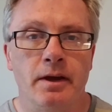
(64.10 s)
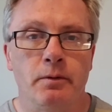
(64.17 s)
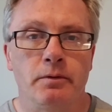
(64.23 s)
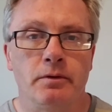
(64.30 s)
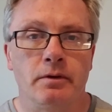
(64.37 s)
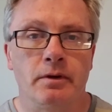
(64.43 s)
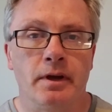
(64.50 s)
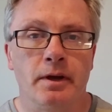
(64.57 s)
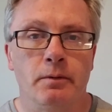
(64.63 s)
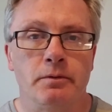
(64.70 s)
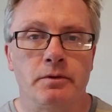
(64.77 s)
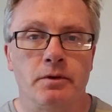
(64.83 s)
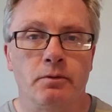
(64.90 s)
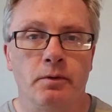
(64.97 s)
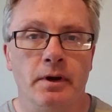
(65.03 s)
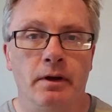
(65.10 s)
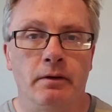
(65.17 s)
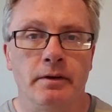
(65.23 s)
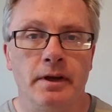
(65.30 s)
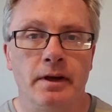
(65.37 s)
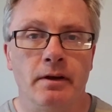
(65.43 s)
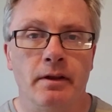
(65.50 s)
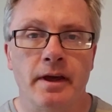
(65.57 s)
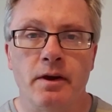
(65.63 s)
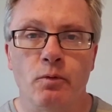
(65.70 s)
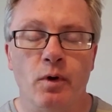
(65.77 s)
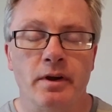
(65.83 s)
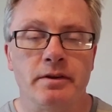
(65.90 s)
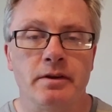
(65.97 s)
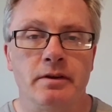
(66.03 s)
was the real deal. He
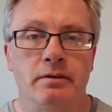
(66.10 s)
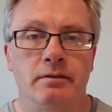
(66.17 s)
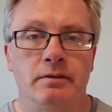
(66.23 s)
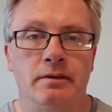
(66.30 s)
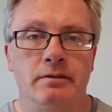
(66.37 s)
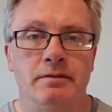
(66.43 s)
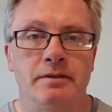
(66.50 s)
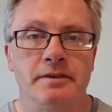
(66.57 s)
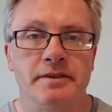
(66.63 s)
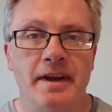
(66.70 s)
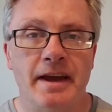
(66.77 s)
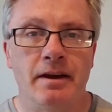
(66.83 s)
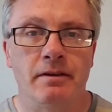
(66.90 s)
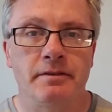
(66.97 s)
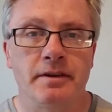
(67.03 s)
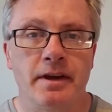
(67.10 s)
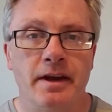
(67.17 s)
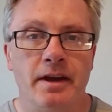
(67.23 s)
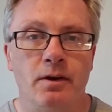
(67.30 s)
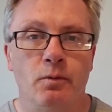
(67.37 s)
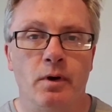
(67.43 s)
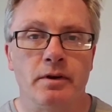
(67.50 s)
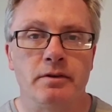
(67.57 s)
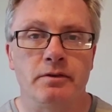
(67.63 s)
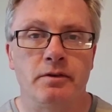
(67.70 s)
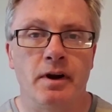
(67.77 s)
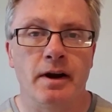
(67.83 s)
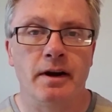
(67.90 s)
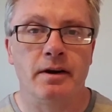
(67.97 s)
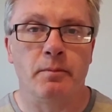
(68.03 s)
wasn't salesy. He wasn't
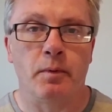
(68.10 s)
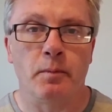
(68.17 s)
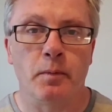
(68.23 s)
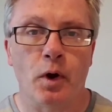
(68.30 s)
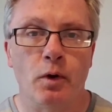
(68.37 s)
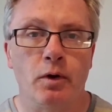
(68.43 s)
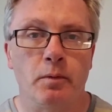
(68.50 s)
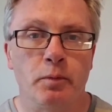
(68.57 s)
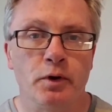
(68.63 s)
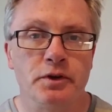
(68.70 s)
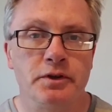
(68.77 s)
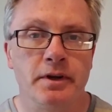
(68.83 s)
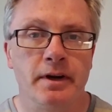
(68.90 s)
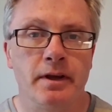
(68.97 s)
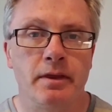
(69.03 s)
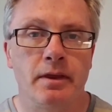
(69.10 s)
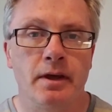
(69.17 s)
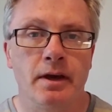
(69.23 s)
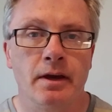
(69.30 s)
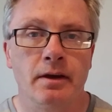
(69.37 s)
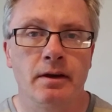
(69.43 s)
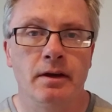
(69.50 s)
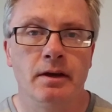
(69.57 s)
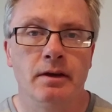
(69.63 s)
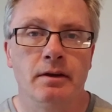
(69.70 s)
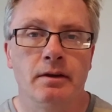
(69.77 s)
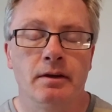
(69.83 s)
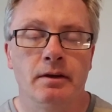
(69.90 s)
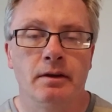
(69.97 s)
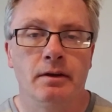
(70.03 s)
trying to promote or push anything.
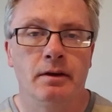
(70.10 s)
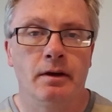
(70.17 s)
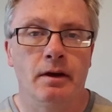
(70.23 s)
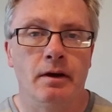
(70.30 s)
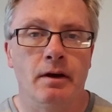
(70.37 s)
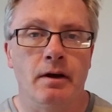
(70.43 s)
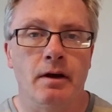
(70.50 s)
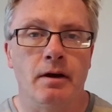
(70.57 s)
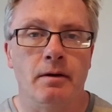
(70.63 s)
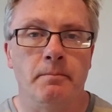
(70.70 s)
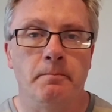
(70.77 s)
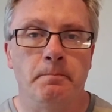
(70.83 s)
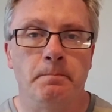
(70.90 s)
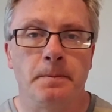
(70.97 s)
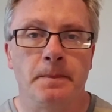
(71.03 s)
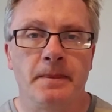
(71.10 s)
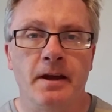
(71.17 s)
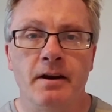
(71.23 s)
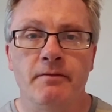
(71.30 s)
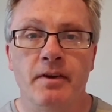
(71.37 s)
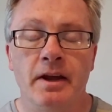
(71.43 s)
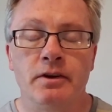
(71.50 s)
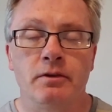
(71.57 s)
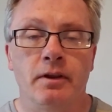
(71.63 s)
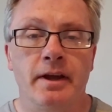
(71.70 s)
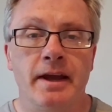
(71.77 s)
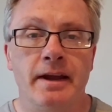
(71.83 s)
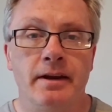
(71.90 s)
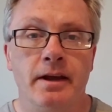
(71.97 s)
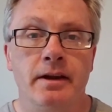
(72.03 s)
Then eventually
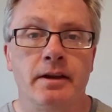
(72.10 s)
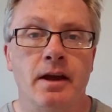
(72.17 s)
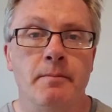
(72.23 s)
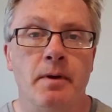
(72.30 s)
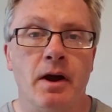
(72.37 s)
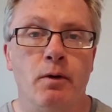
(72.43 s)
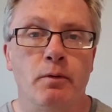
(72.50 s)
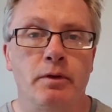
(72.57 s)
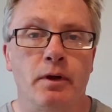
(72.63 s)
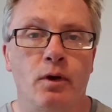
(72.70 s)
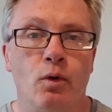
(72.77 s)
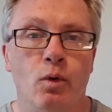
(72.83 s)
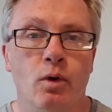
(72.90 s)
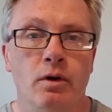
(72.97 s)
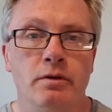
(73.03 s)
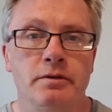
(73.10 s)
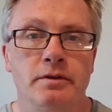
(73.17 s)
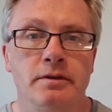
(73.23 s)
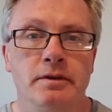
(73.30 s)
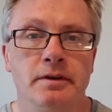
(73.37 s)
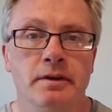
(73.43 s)
he did come out with the course,